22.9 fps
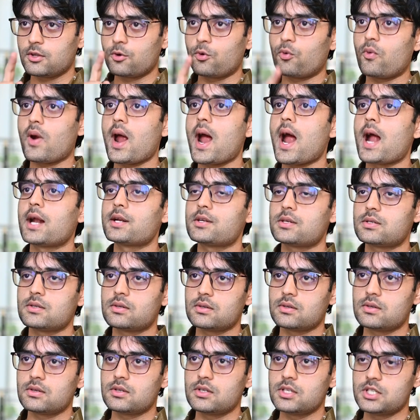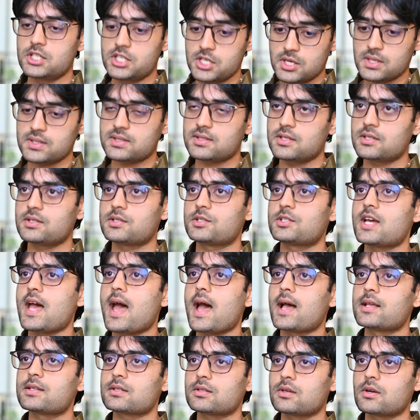the rat does this
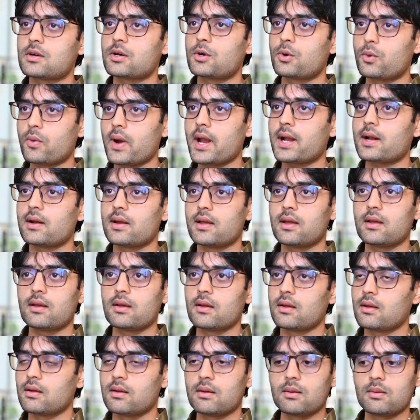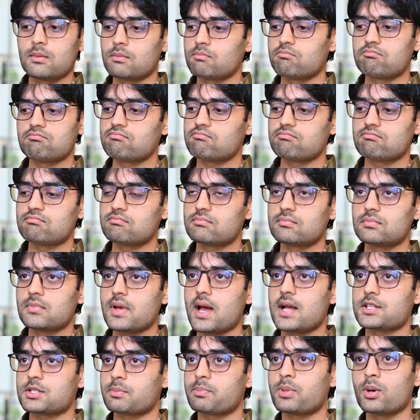task correctly
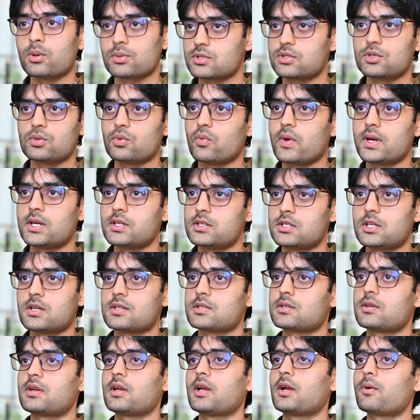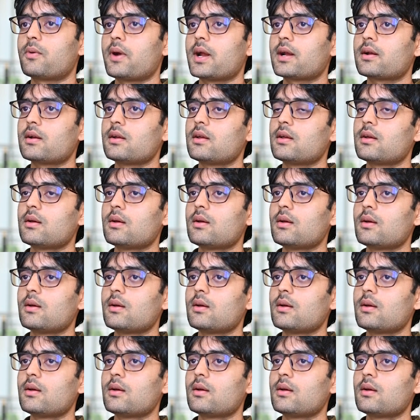as opposed to when it does it incorrectly.